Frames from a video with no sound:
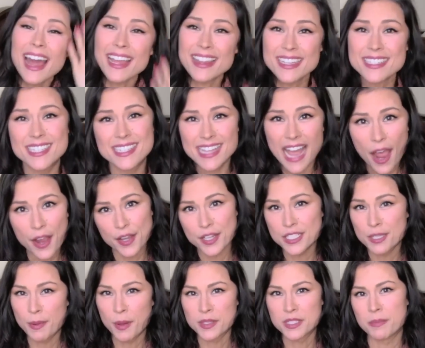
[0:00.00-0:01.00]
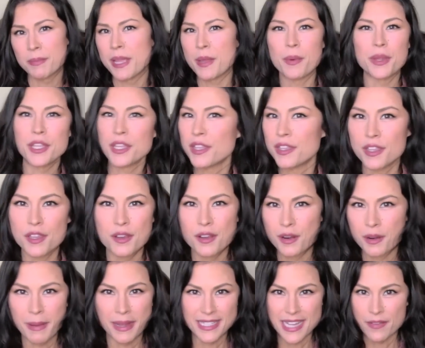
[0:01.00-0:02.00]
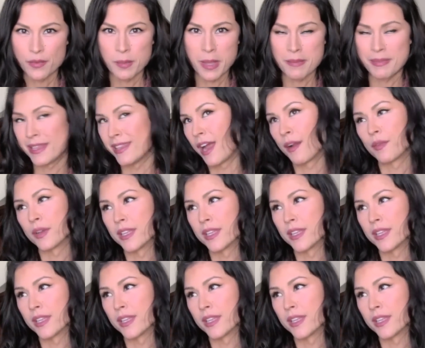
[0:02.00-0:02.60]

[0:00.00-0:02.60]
Like, this is how you're supposed to be when you're about to have a baby, not